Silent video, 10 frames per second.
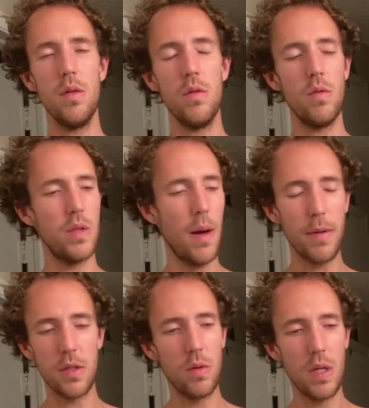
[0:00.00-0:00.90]
lose
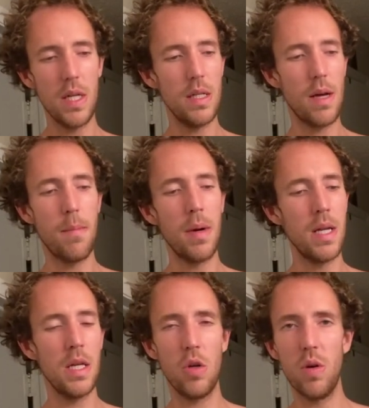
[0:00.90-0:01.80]
opportunities on
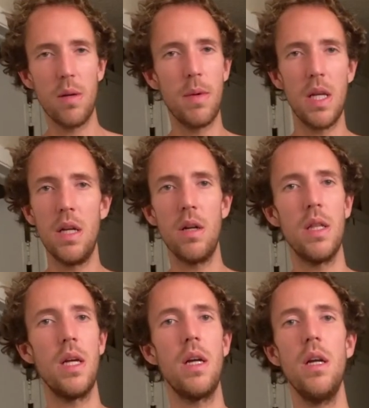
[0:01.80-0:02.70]
money, quick money here
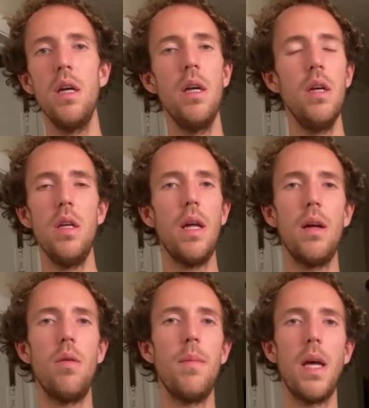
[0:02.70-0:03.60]
and there, you ain't
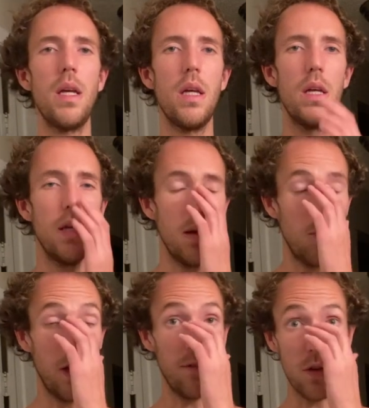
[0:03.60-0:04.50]
gonna make it. And
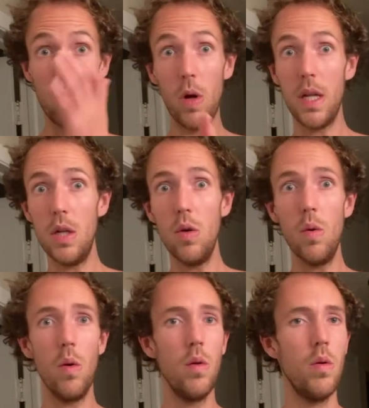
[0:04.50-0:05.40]
whatever you wanna
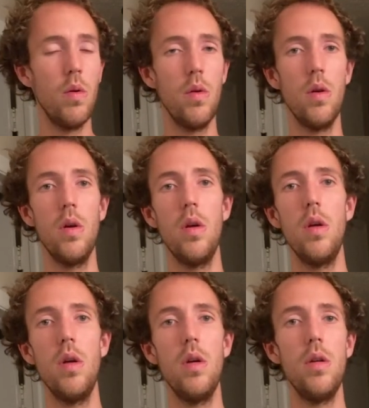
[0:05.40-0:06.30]
do,
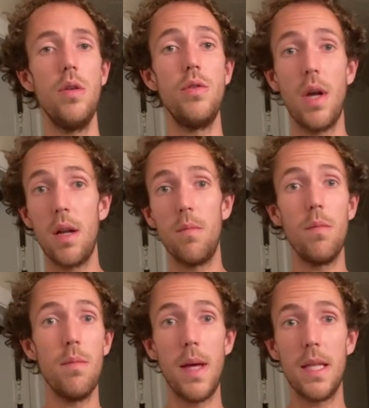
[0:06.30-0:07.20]
you trying
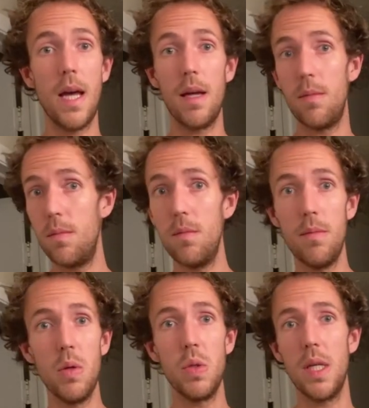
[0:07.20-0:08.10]
to make that
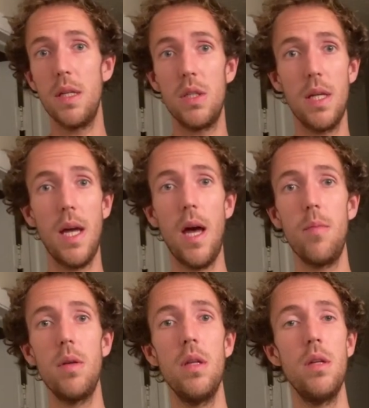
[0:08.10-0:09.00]
music shit
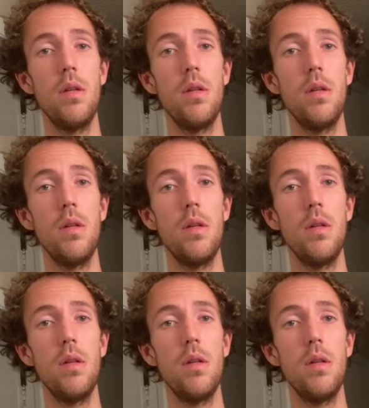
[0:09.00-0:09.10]
happen?